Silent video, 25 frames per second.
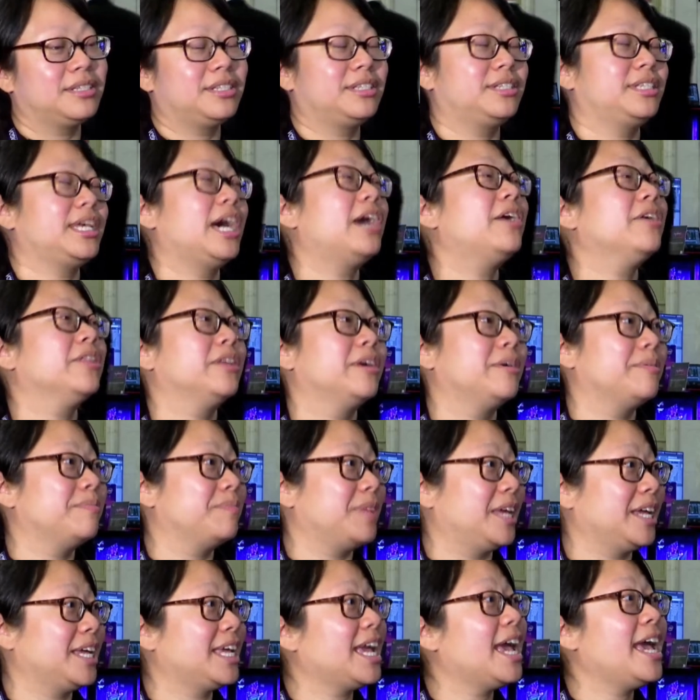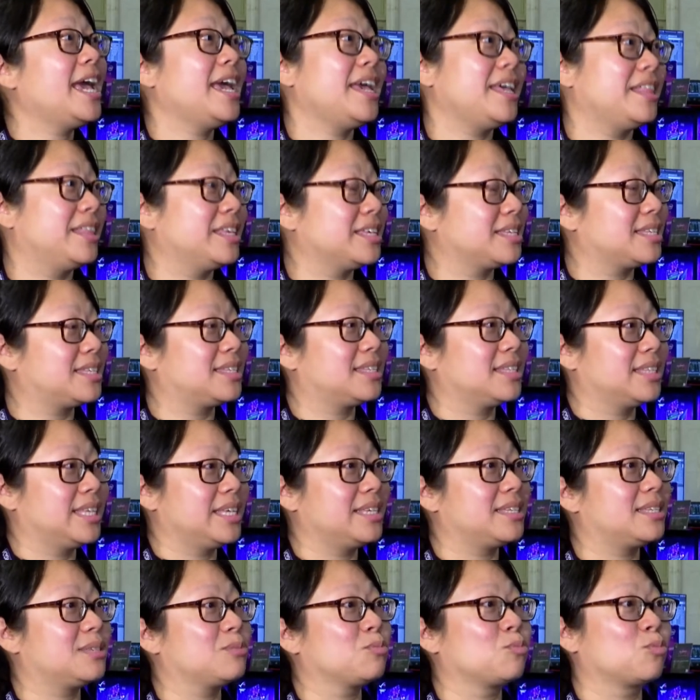tell them hey,
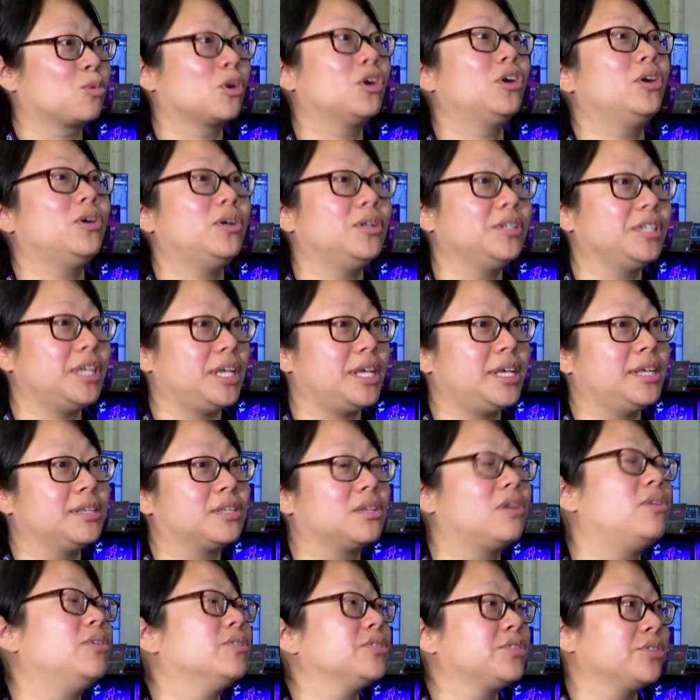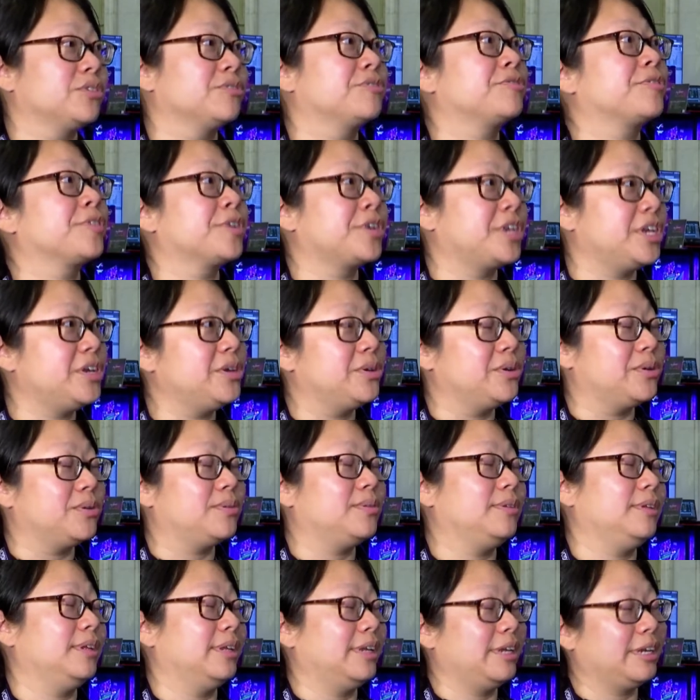this world is also for
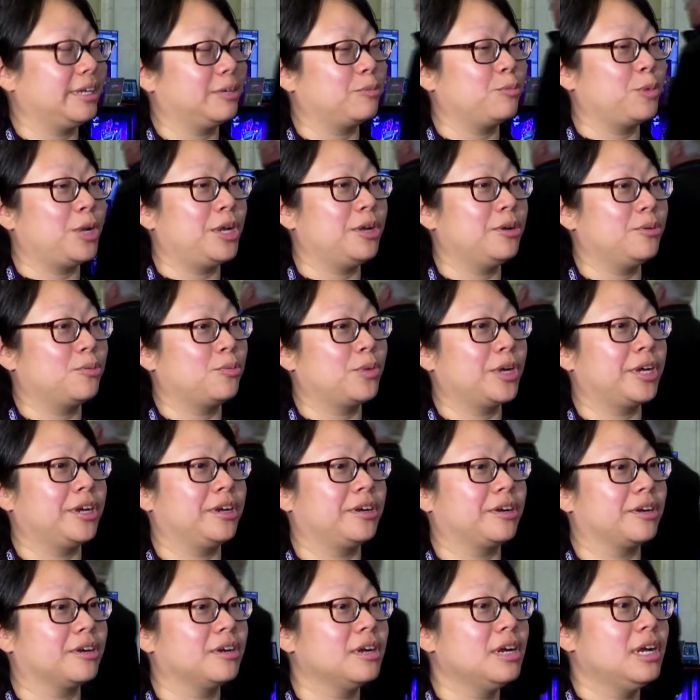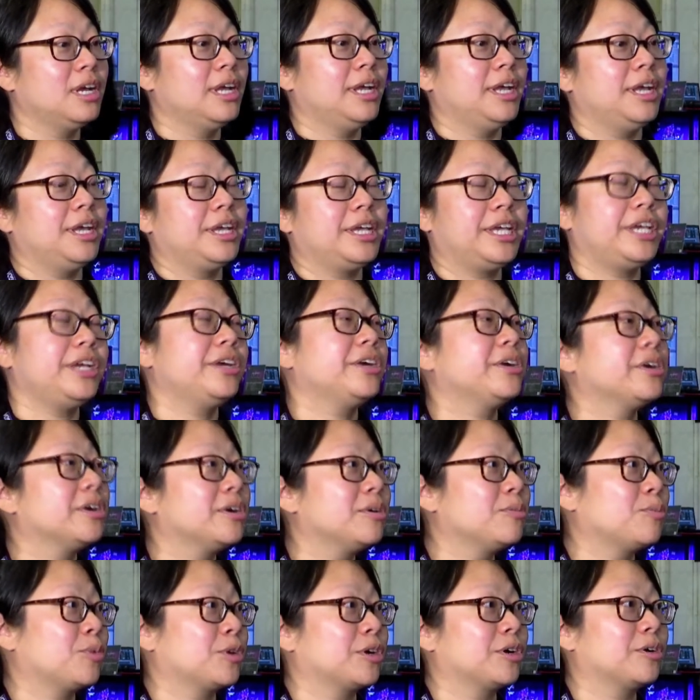you. Like we're
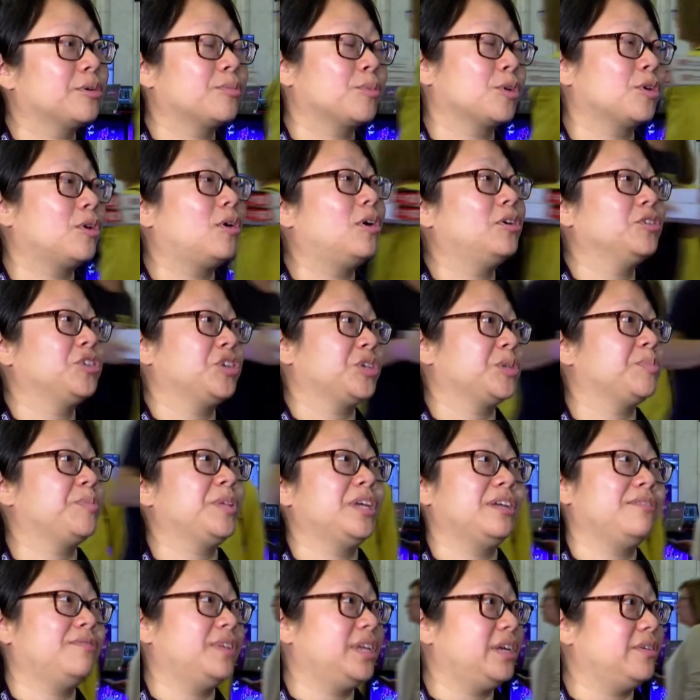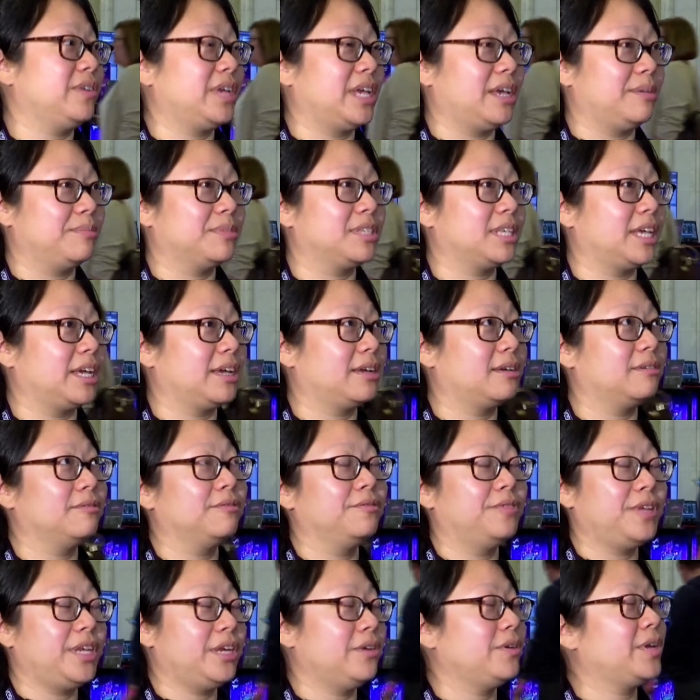here, we're all just playing video games. Like,
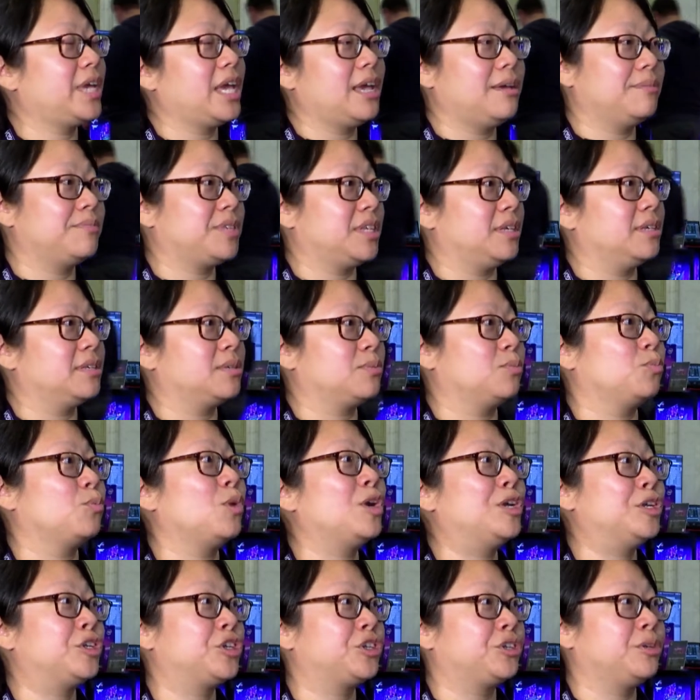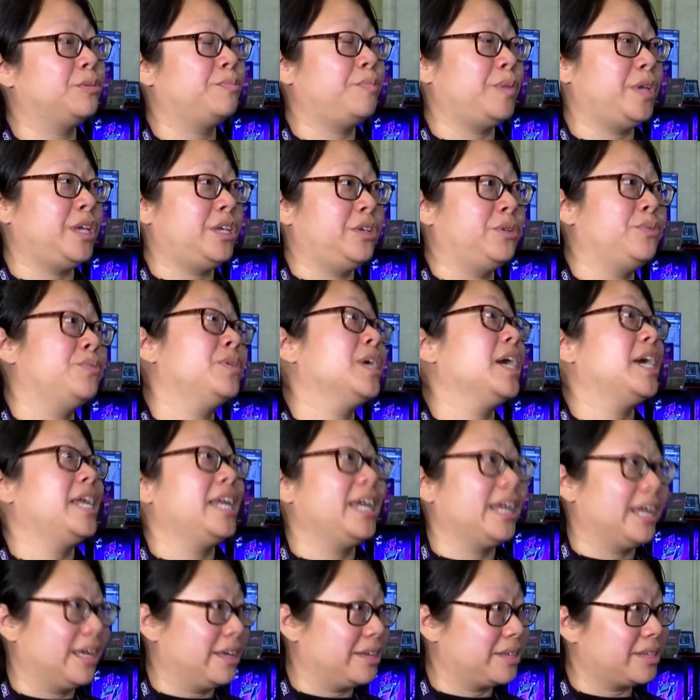video games is what should be
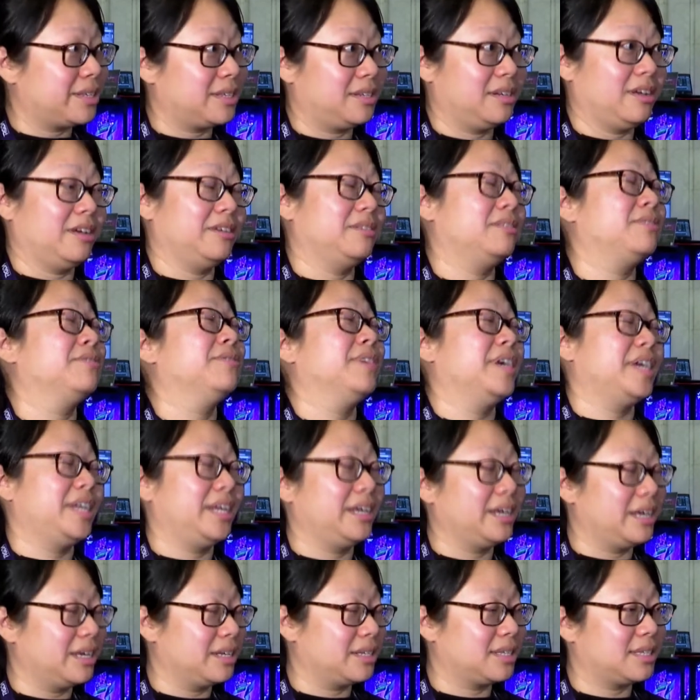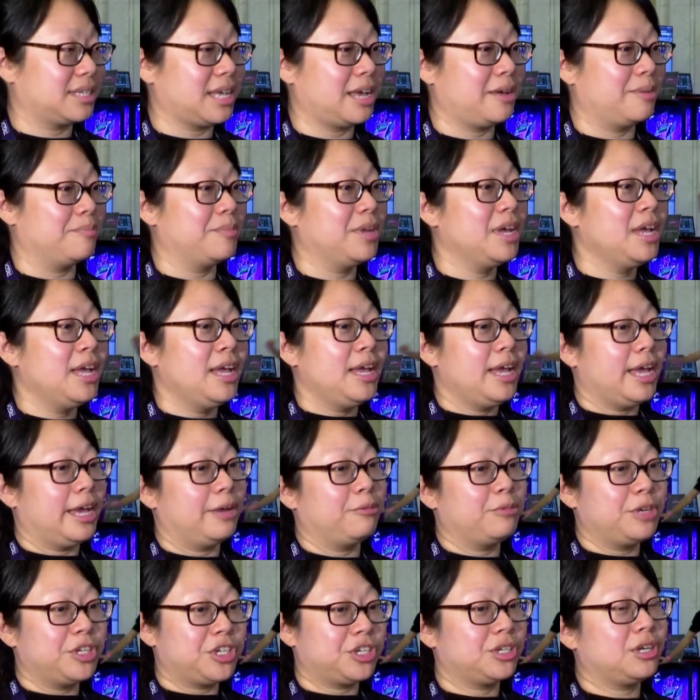uniting us, not dividing us.
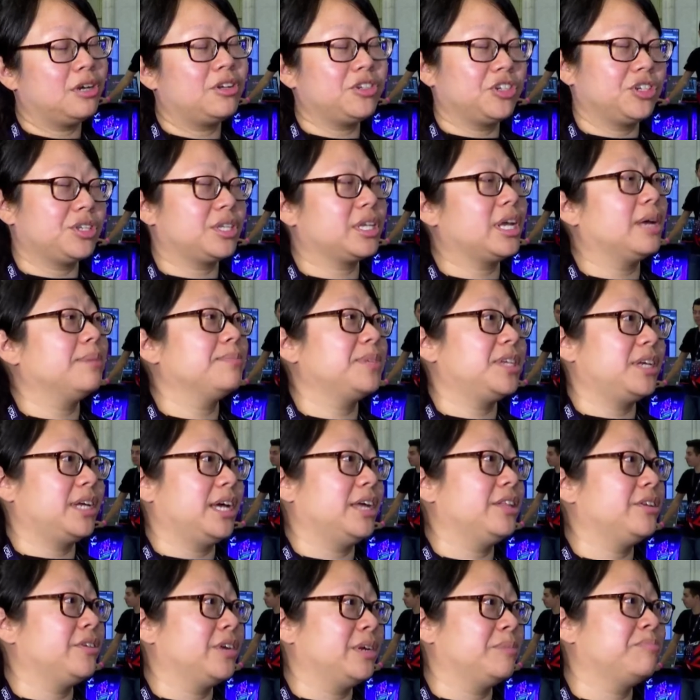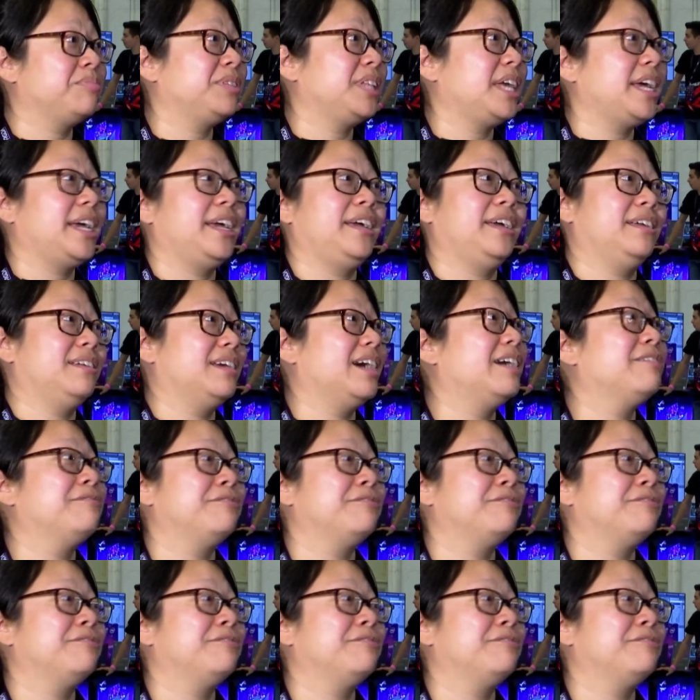And we should all just come together and play and have